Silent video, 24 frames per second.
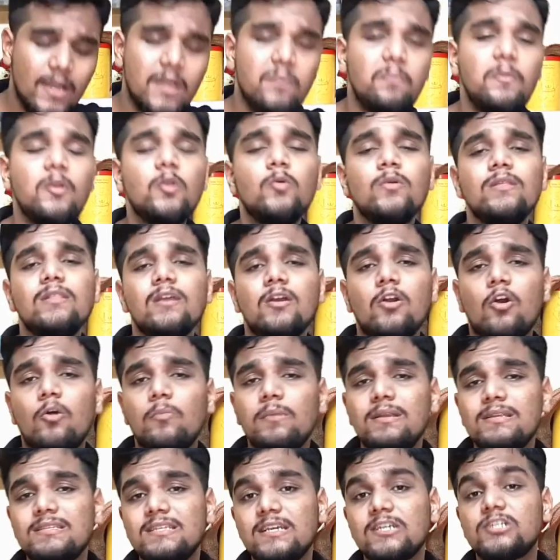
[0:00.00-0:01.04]
let me know in the
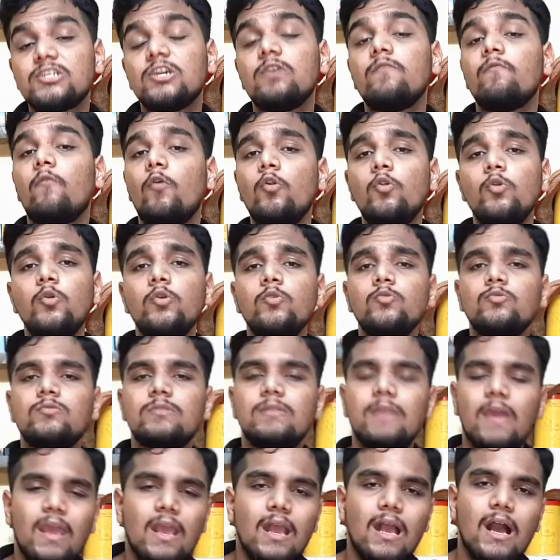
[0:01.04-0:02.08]
comment section, what do you
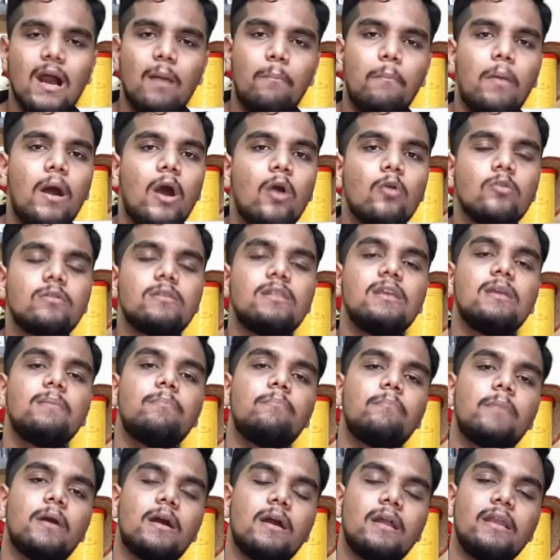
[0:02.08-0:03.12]
think about the
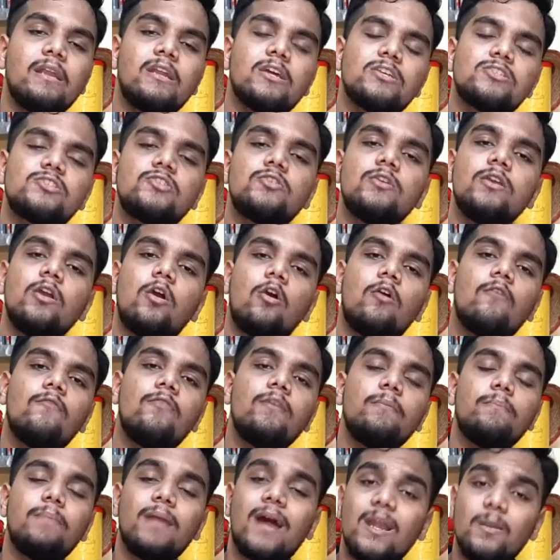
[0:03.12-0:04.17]
industry of
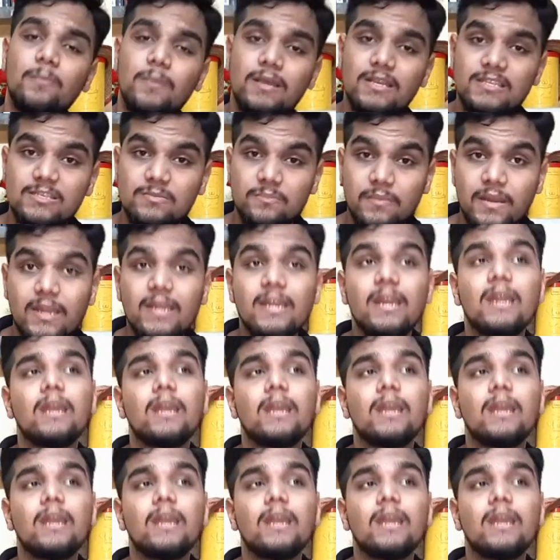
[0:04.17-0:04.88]
the plant-based meat